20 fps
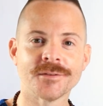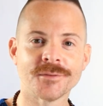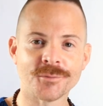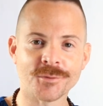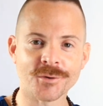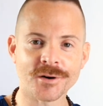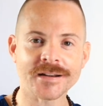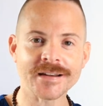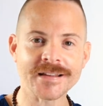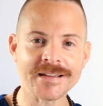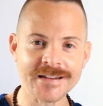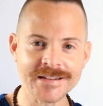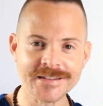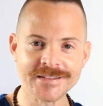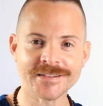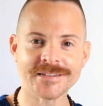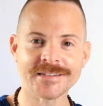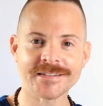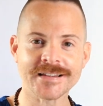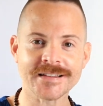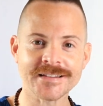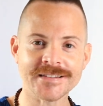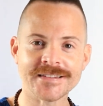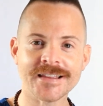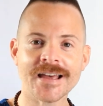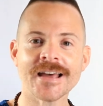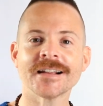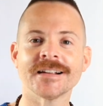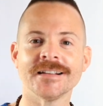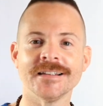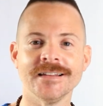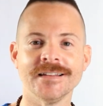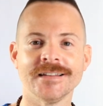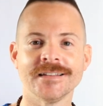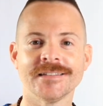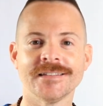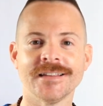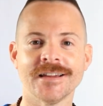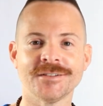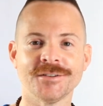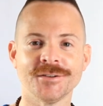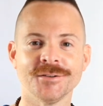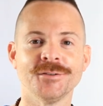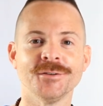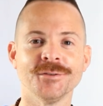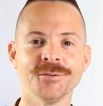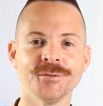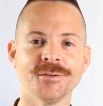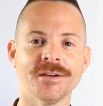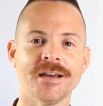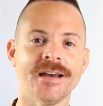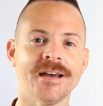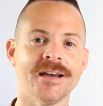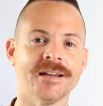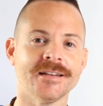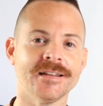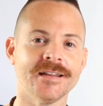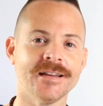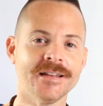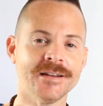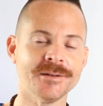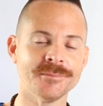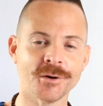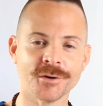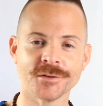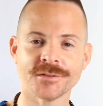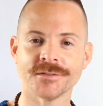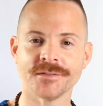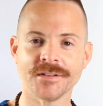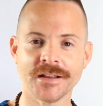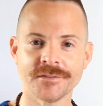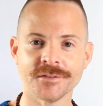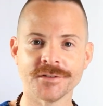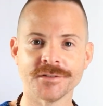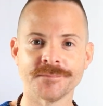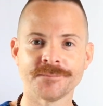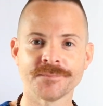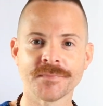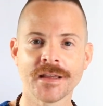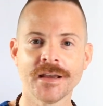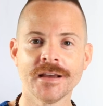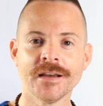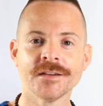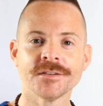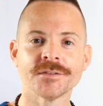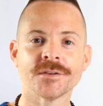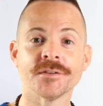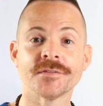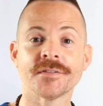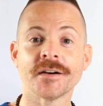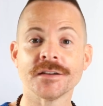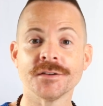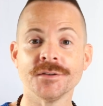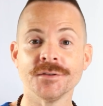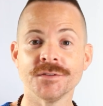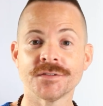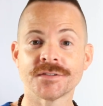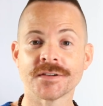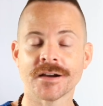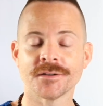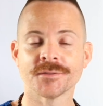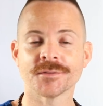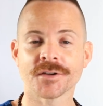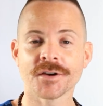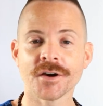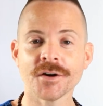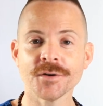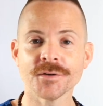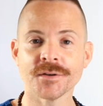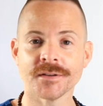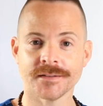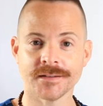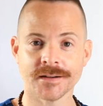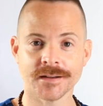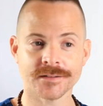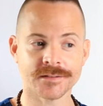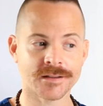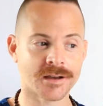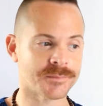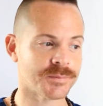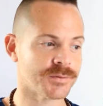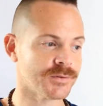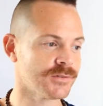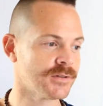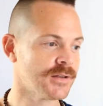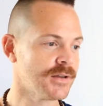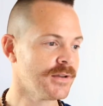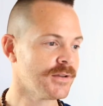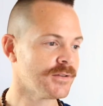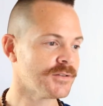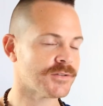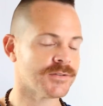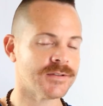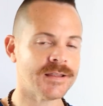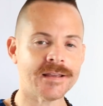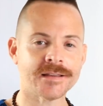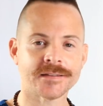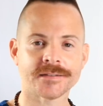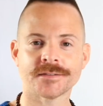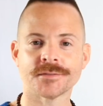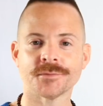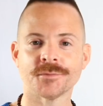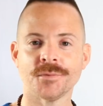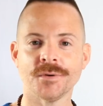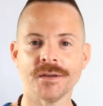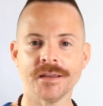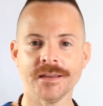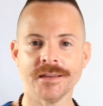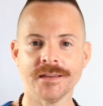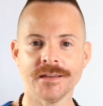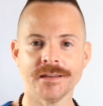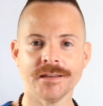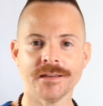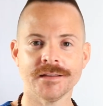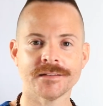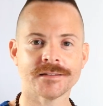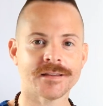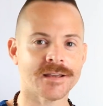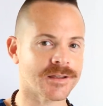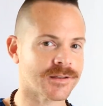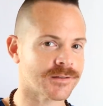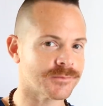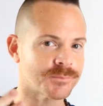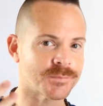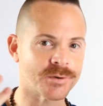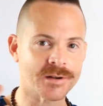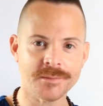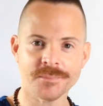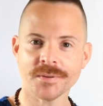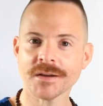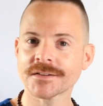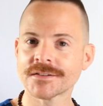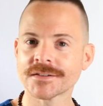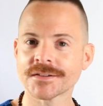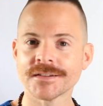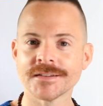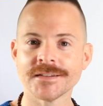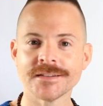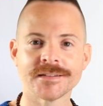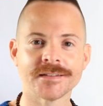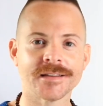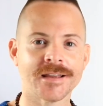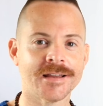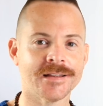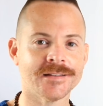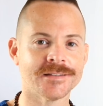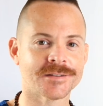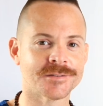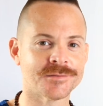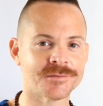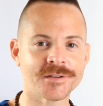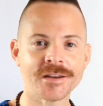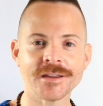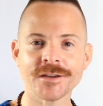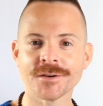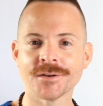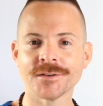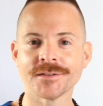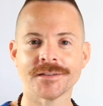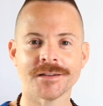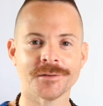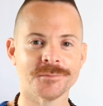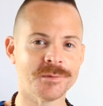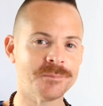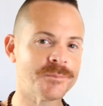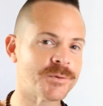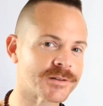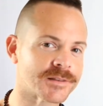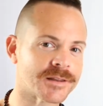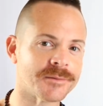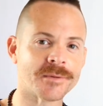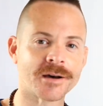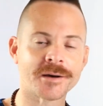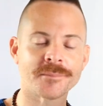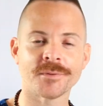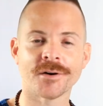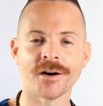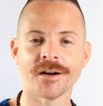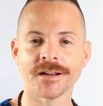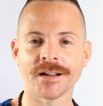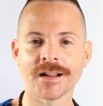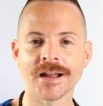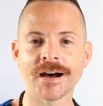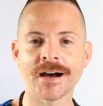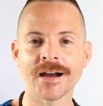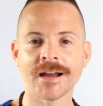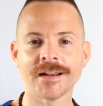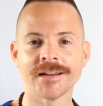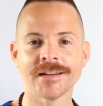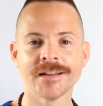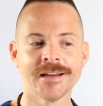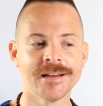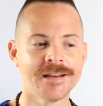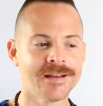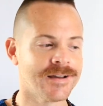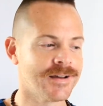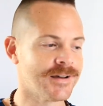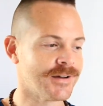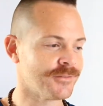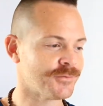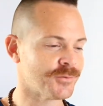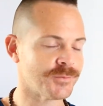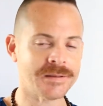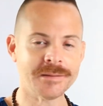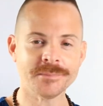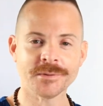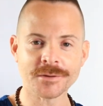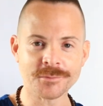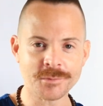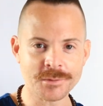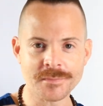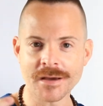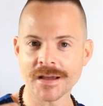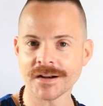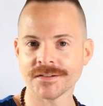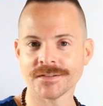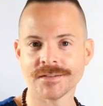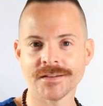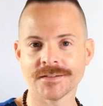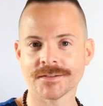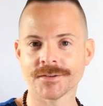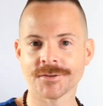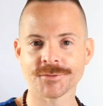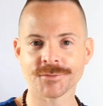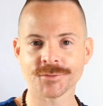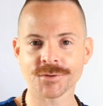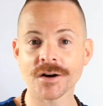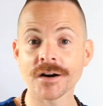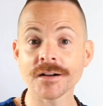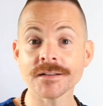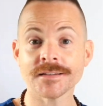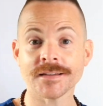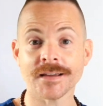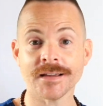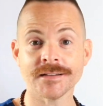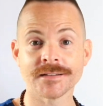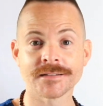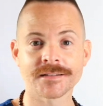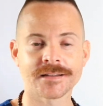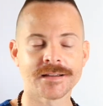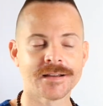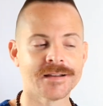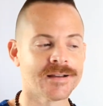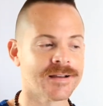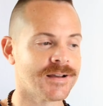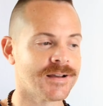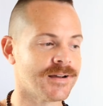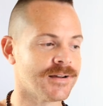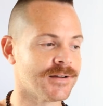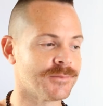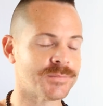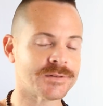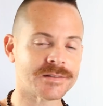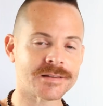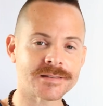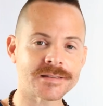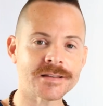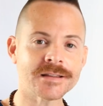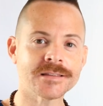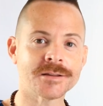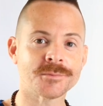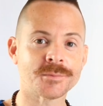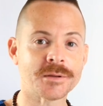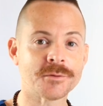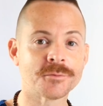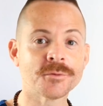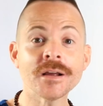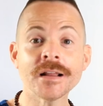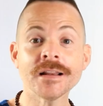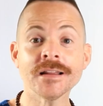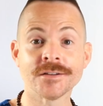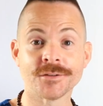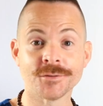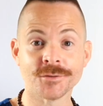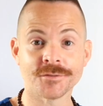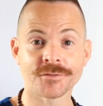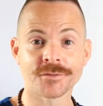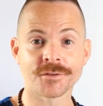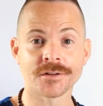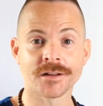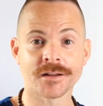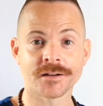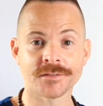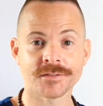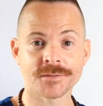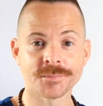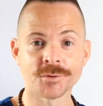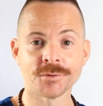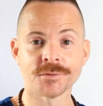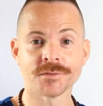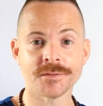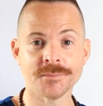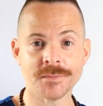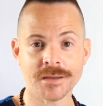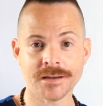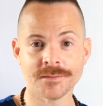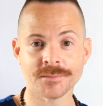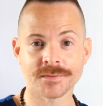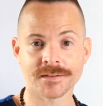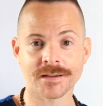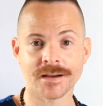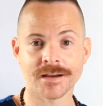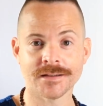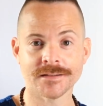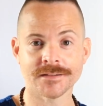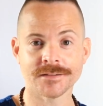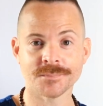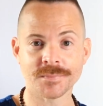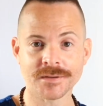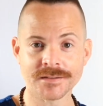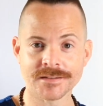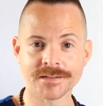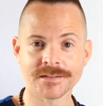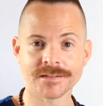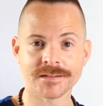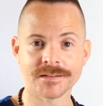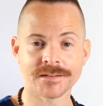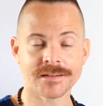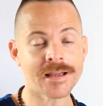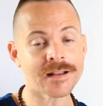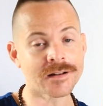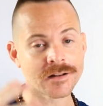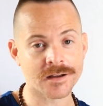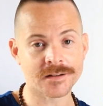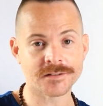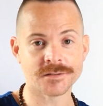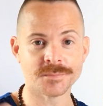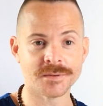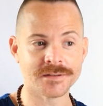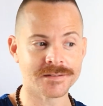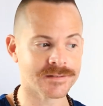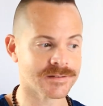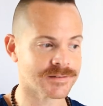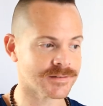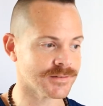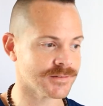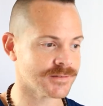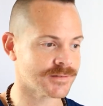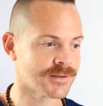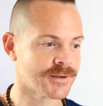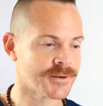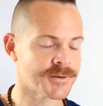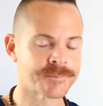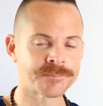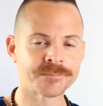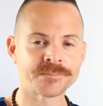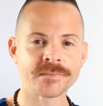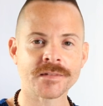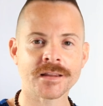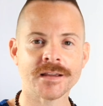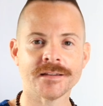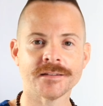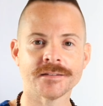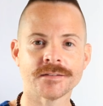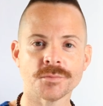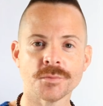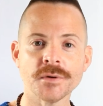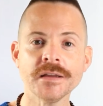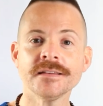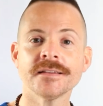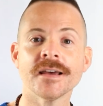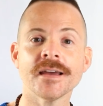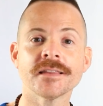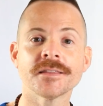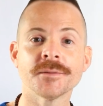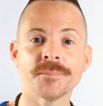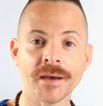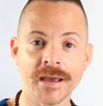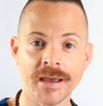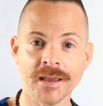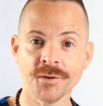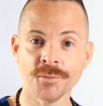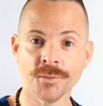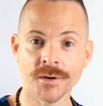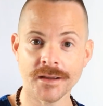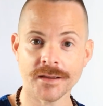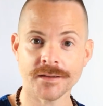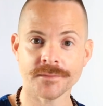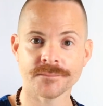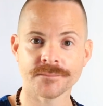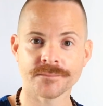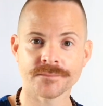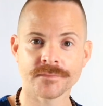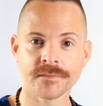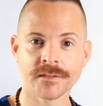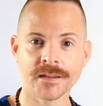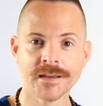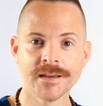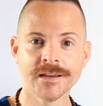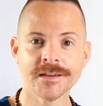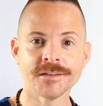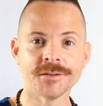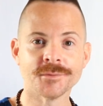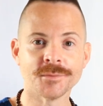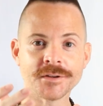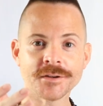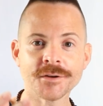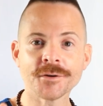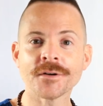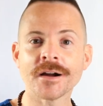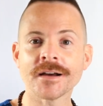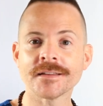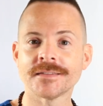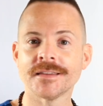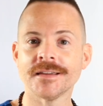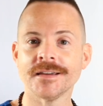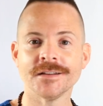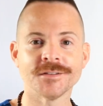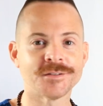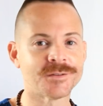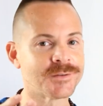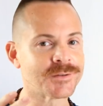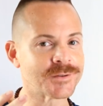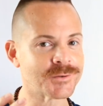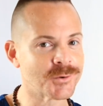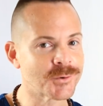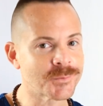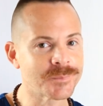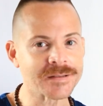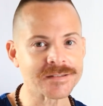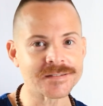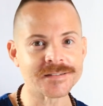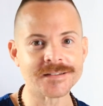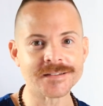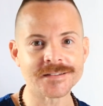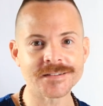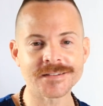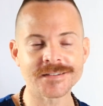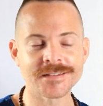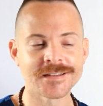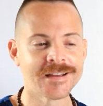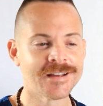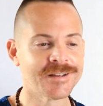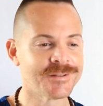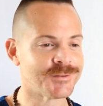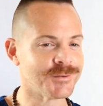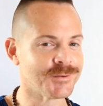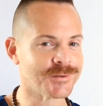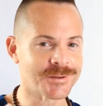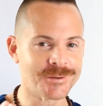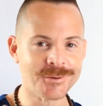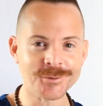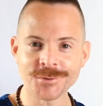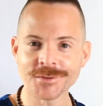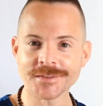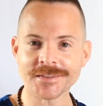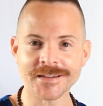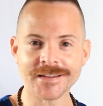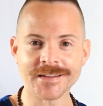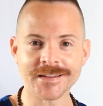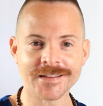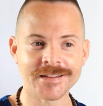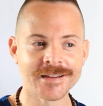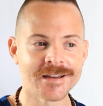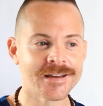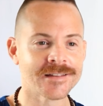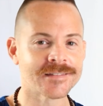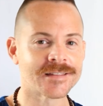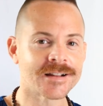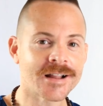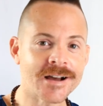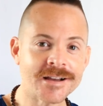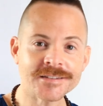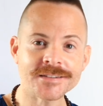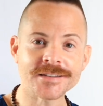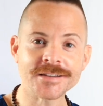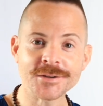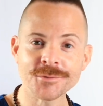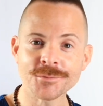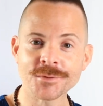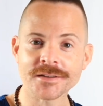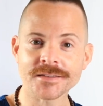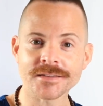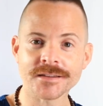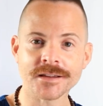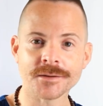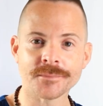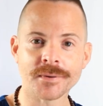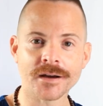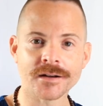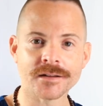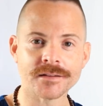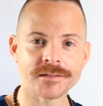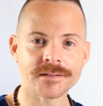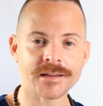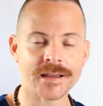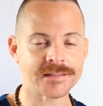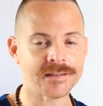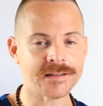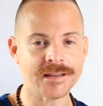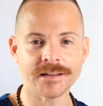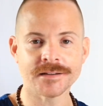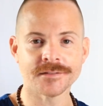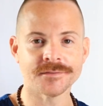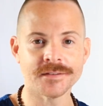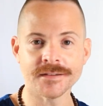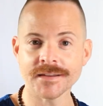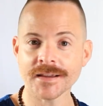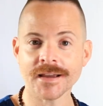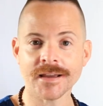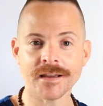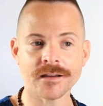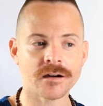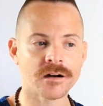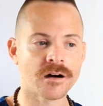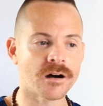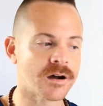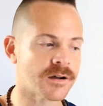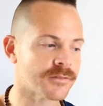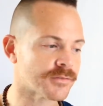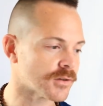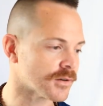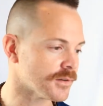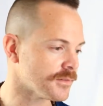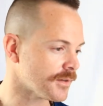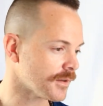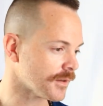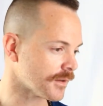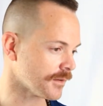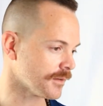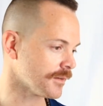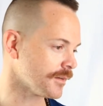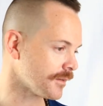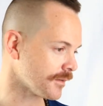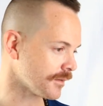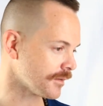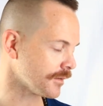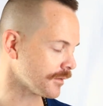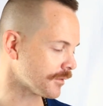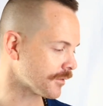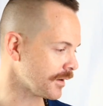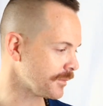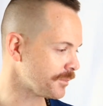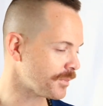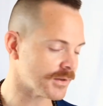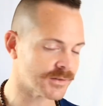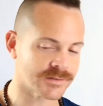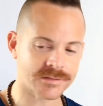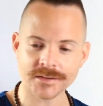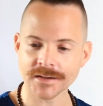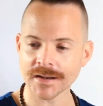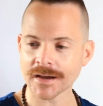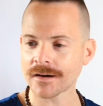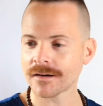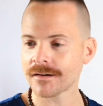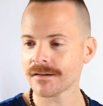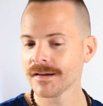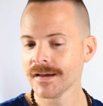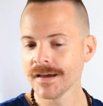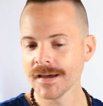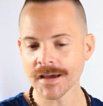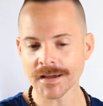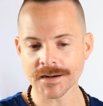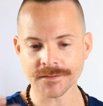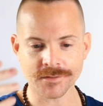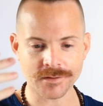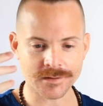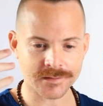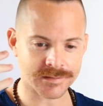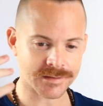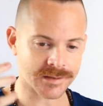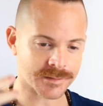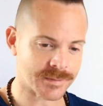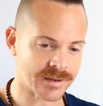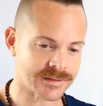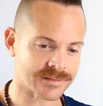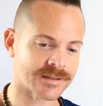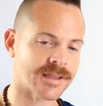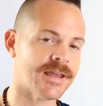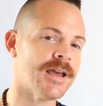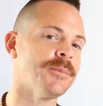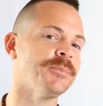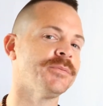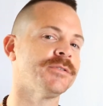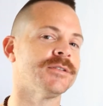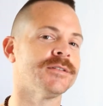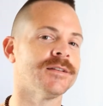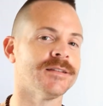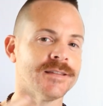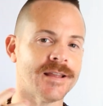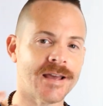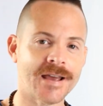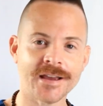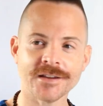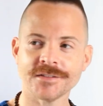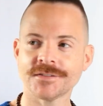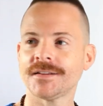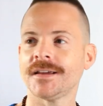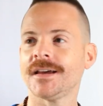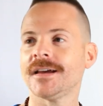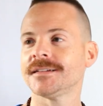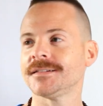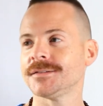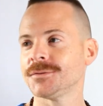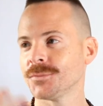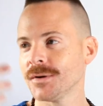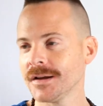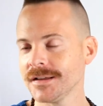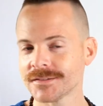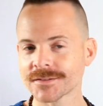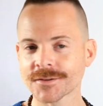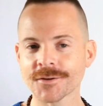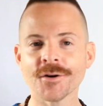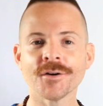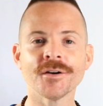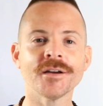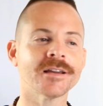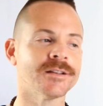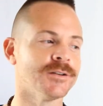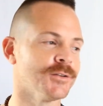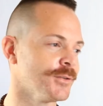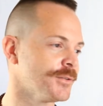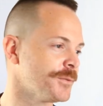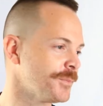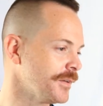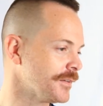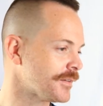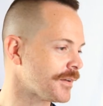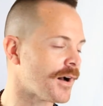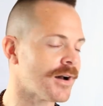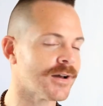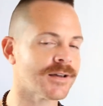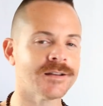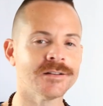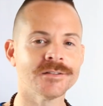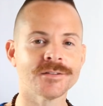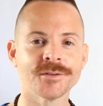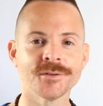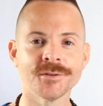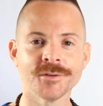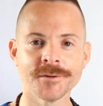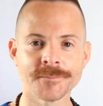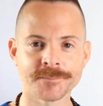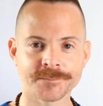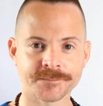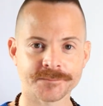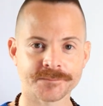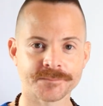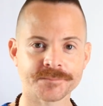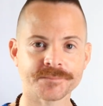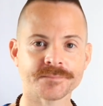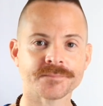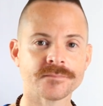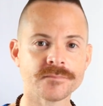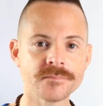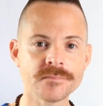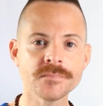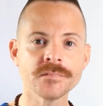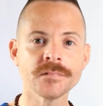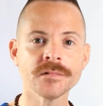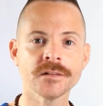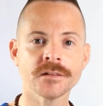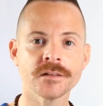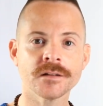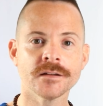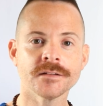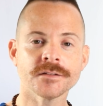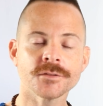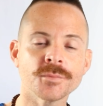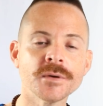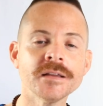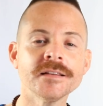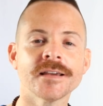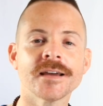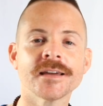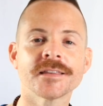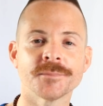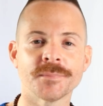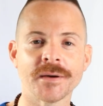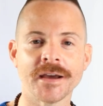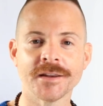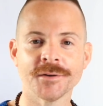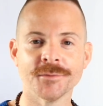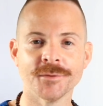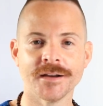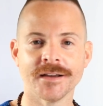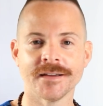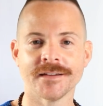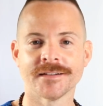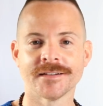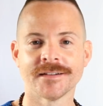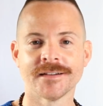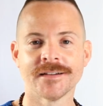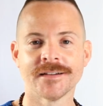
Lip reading: what it is exactly that you do at an emotive level. So if I use Sharp & Co. as an example, so yes, we take pretty pictures and some videos and we put them up online for people, and we manage their social content. But the thing that we really do for a lot of small to medium-sized businesses and larger businesses is we take the pain away. You know, when you're out there doing your business, doing your thing, the last thing you want to think about is at the end of the day, oh, I've got to take a great picture now, and I've got to think about the caption and the hashtags and where it's going and who it's been targeted to. So we take the pain away.